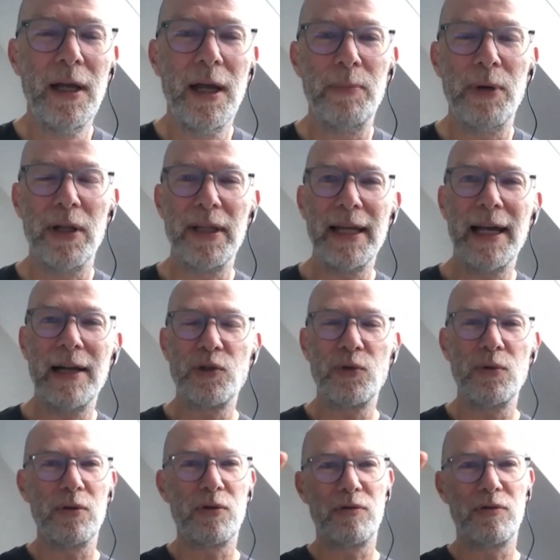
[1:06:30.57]
But the
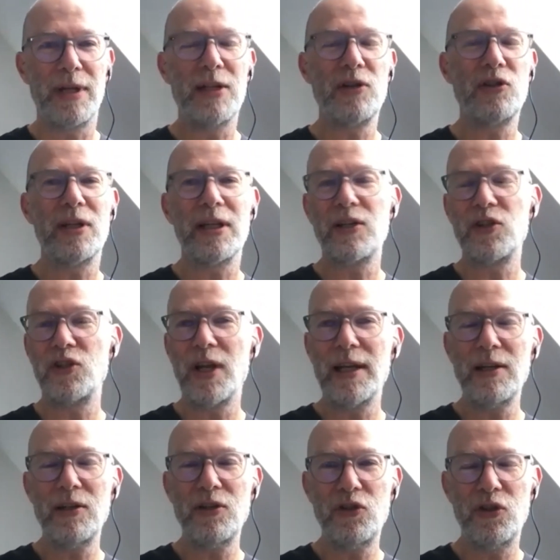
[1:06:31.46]
actual credential
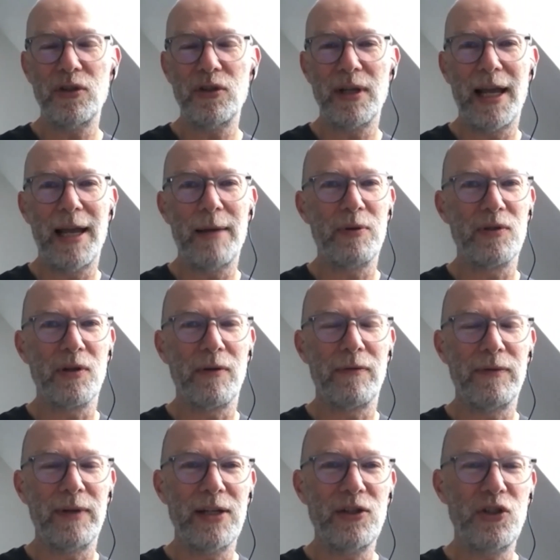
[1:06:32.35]
exchange happens off
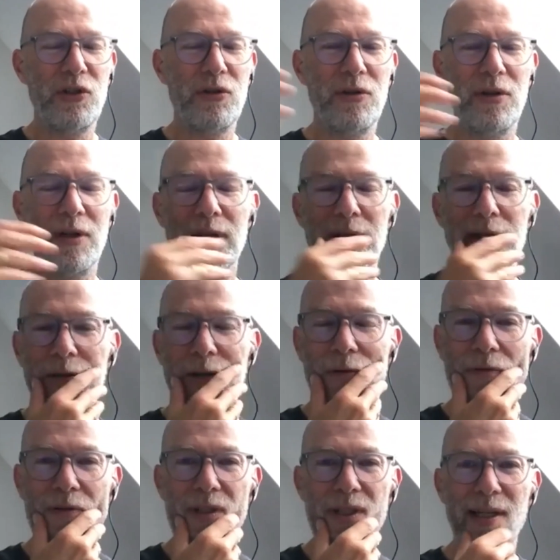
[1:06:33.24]
ledger, and
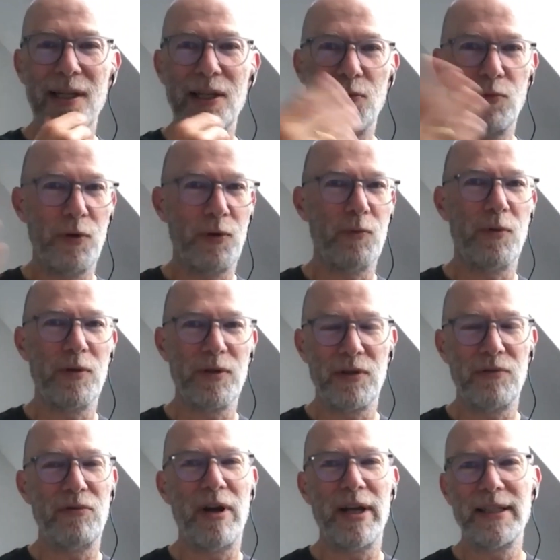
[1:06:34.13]
obviously you wouldn't want
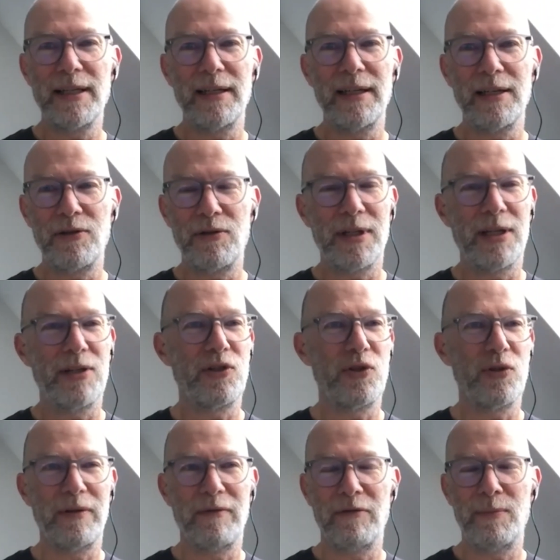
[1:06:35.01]
to write any
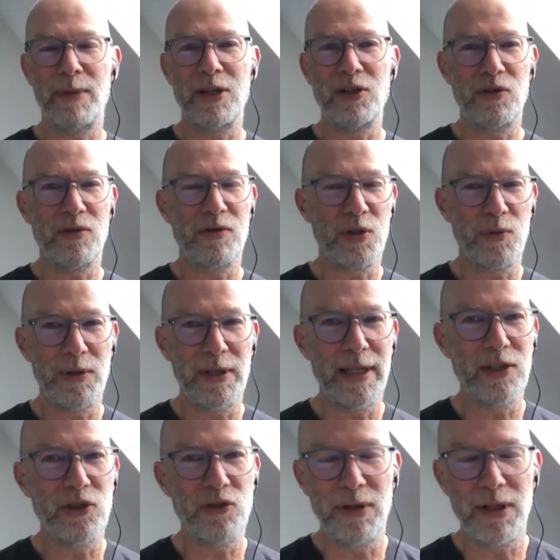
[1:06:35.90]
credential information onto a
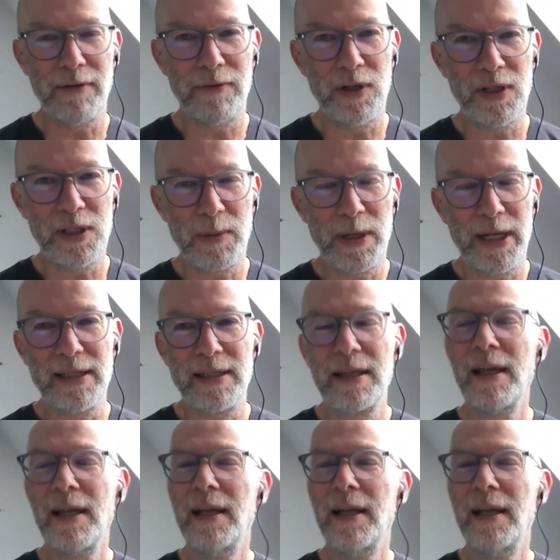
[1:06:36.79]
ledger in the first place